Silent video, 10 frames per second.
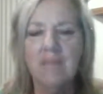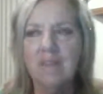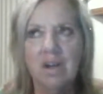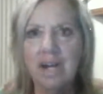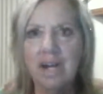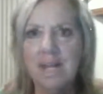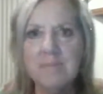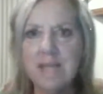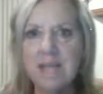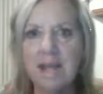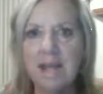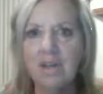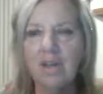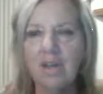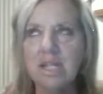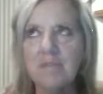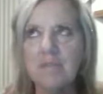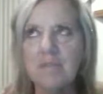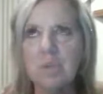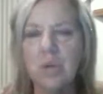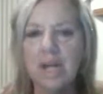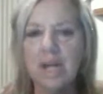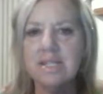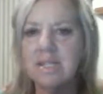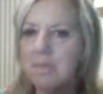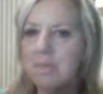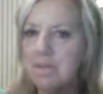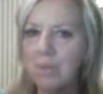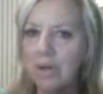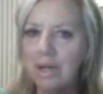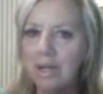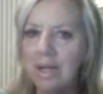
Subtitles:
Like I keep saying, the only difference between us and them is the body.